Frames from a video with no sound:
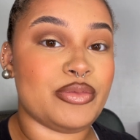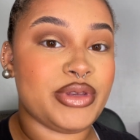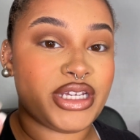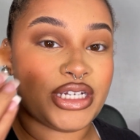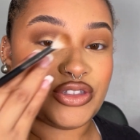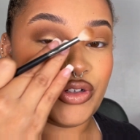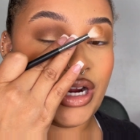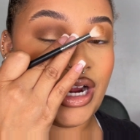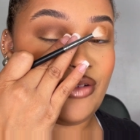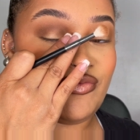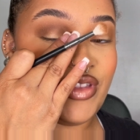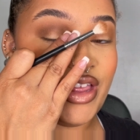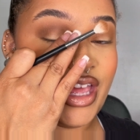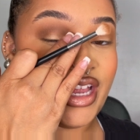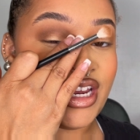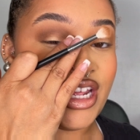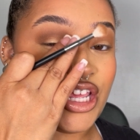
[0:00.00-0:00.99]
because you have
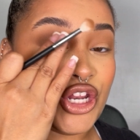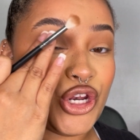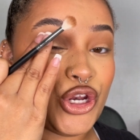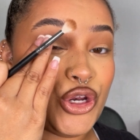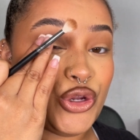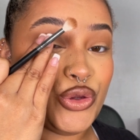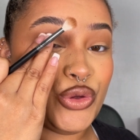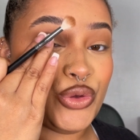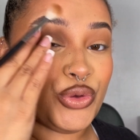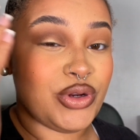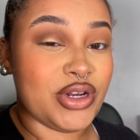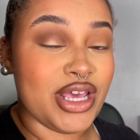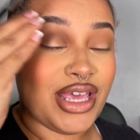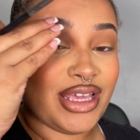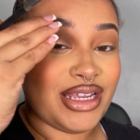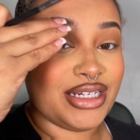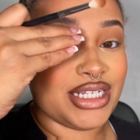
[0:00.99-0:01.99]
that nude
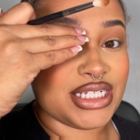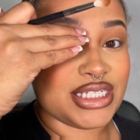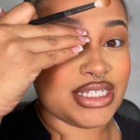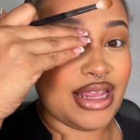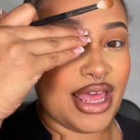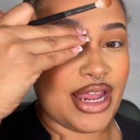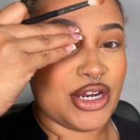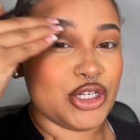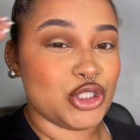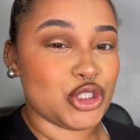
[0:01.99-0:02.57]
next to that